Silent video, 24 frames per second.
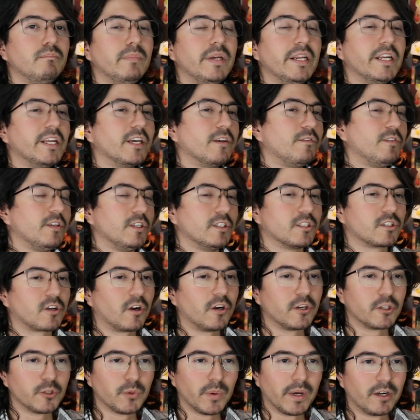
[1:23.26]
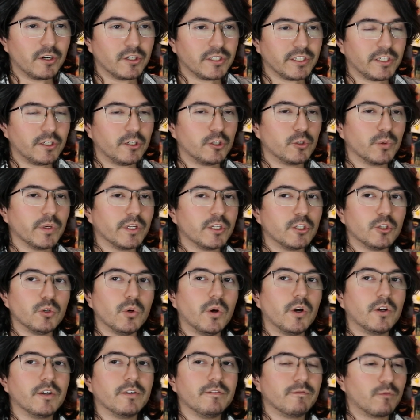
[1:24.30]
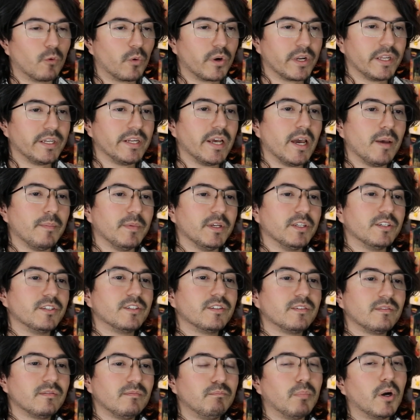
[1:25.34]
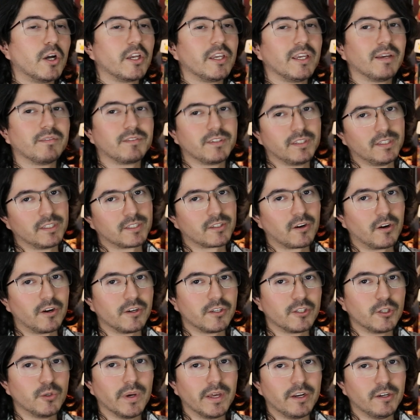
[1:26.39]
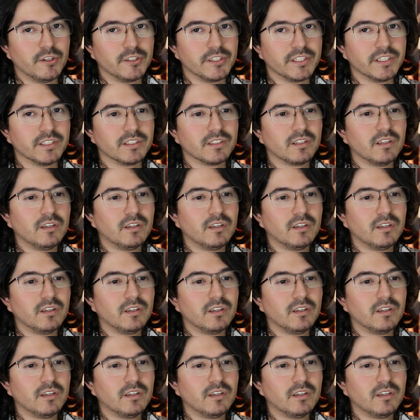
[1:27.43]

Meaning if you discard 2 energy, you're doing 240 damage. But you have to discard 2 energies.